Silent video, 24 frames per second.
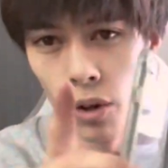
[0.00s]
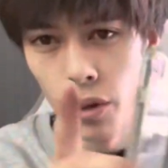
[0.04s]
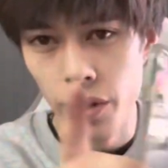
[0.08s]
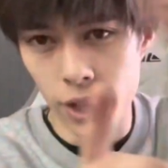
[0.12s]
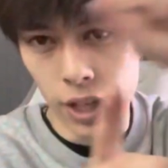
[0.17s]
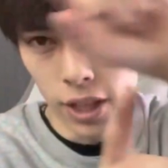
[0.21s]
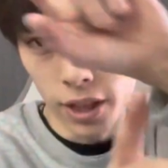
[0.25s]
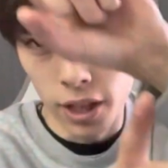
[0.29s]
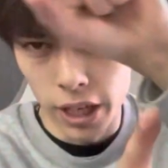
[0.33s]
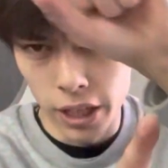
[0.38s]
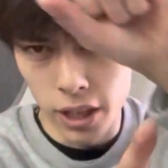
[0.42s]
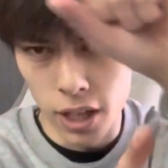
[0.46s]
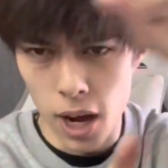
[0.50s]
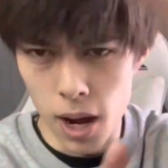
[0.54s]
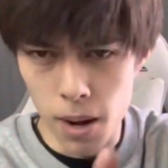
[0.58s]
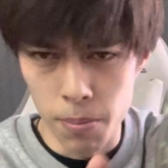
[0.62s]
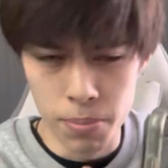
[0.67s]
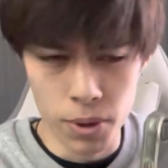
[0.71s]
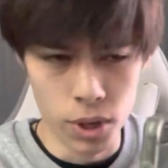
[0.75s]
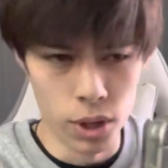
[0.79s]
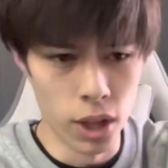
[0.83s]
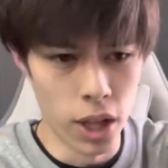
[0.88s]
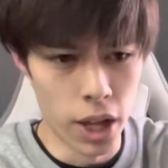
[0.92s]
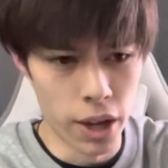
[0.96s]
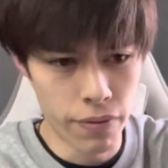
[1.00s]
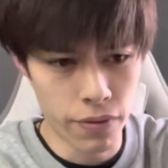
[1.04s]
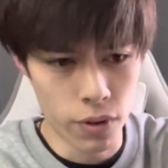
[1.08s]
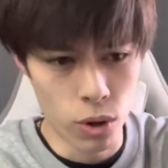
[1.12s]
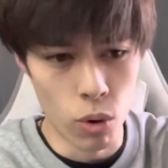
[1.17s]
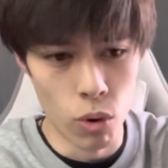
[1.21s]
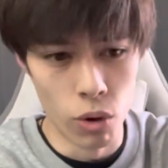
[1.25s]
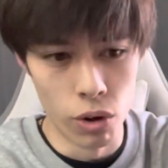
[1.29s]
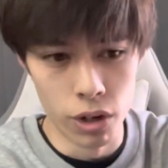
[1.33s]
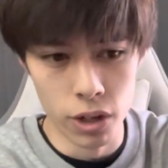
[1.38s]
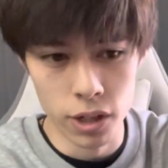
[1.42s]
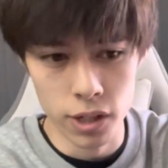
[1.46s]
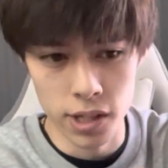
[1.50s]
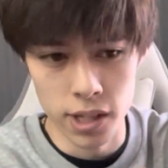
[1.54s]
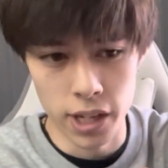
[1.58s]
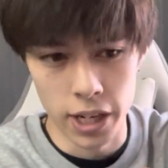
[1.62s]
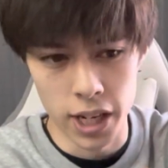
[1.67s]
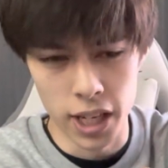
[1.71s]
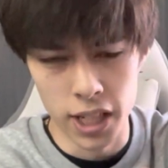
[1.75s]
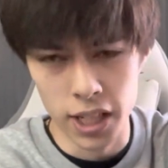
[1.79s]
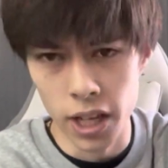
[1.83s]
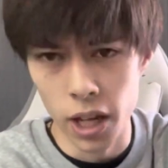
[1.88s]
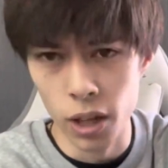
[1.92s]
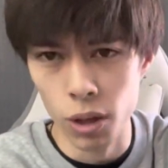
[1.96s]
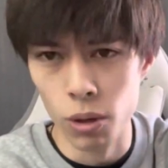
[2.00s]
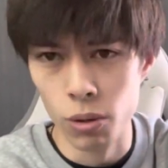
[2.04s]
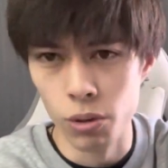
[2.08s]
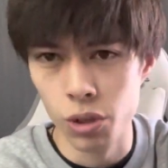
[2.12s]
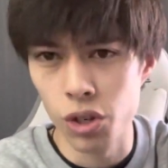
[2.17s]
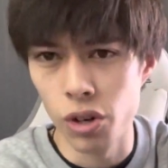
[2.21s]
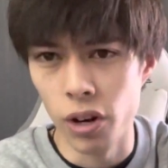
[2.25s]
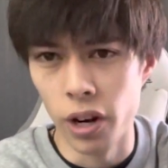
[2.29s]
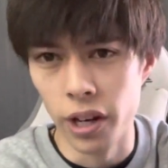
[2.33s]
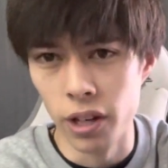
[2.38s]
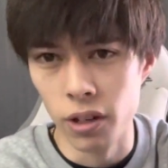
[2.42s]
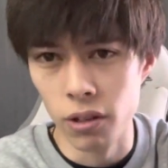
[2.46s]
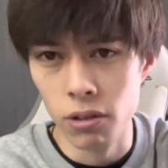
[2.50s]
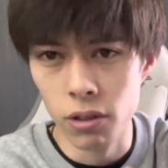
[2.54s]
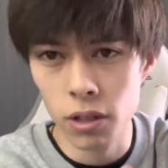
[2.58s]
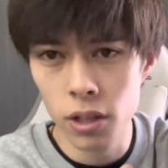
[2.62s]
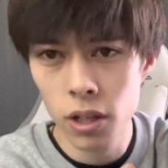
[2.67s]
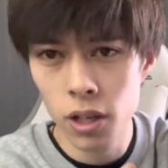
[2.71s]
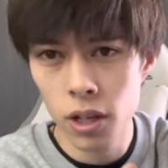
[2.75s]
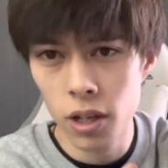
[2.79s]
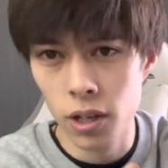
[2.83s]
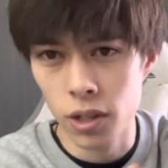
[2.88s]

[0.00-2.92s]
and then like the upper left corner is like a yellow triangle,